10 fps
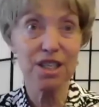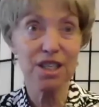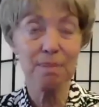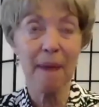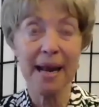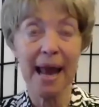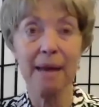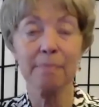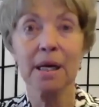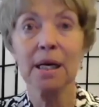it's just my
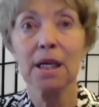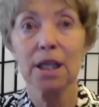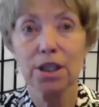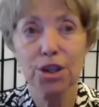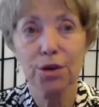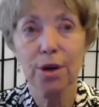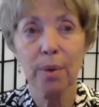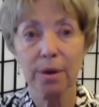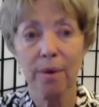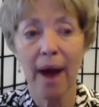name, Judy
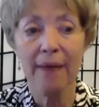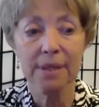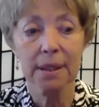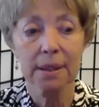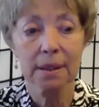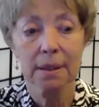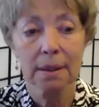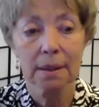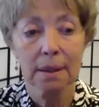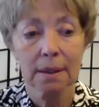Whitcraft
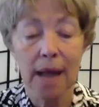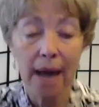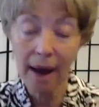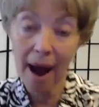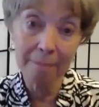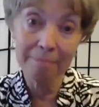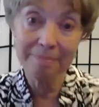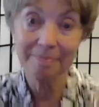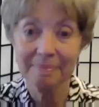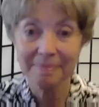dot com.